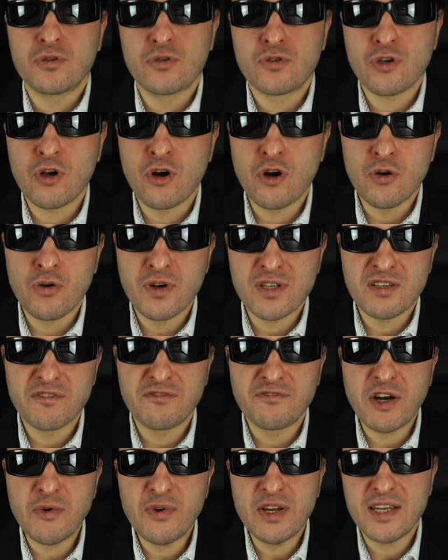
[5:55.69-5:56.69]
So it's a
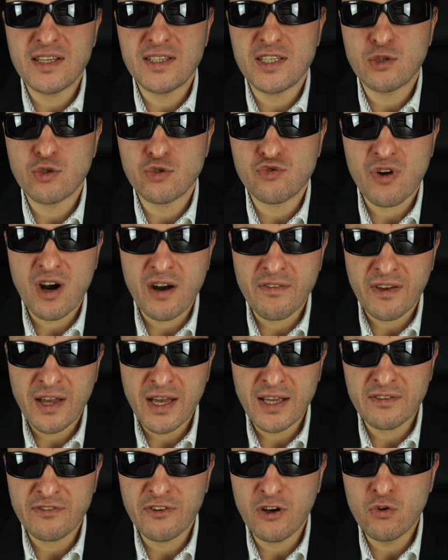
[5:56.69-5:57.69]
very easy to drive
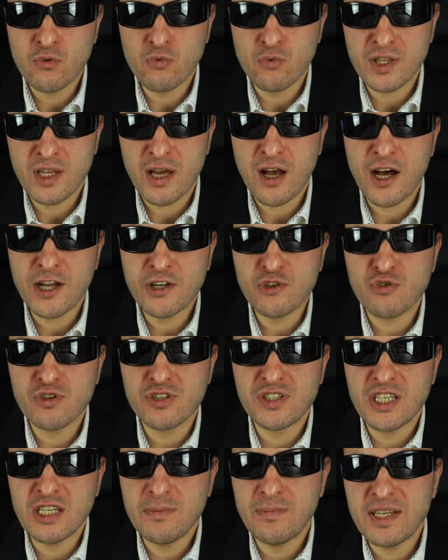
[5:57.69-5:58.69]
headphone with
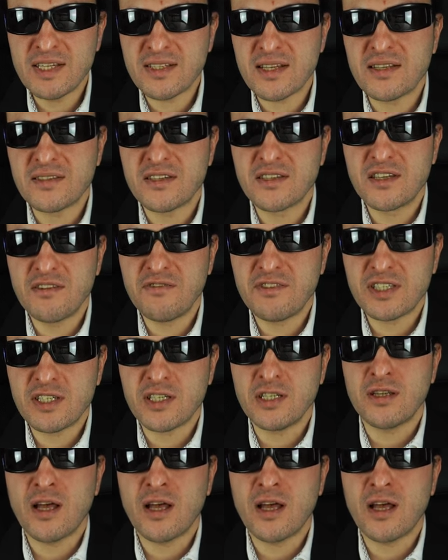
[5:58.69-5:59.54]
100 dB sensitivity.